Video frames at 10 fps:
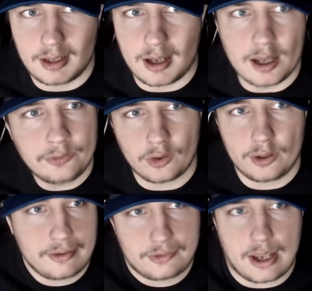odds
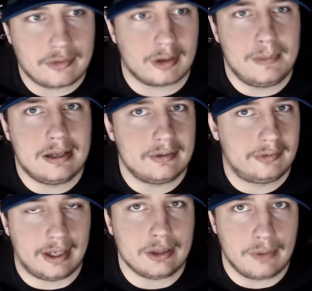are this guy's going to be a
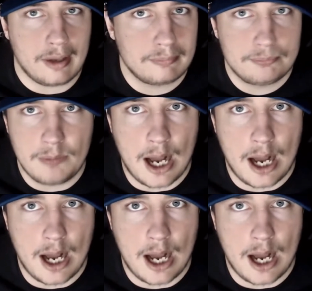second-round